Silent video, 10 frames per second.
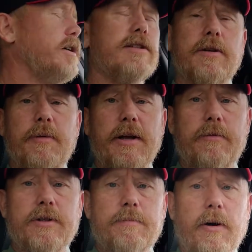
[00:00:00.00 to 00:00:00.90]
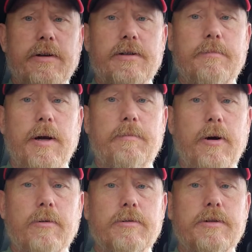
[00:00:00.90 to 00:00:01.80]
somebody had responded to my
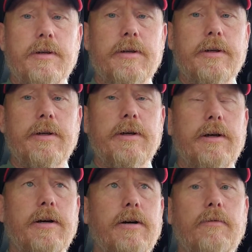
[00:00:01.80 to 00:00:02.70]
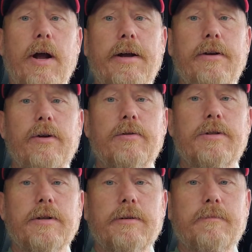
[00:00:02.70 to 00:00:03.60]
post. Ryan
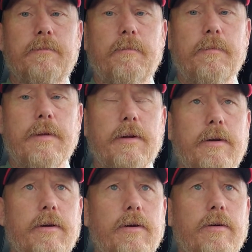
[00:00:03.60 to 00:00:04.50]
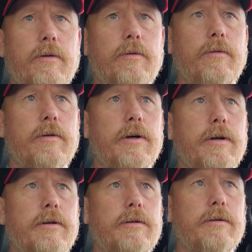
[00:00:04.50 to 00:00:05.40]
Houston, who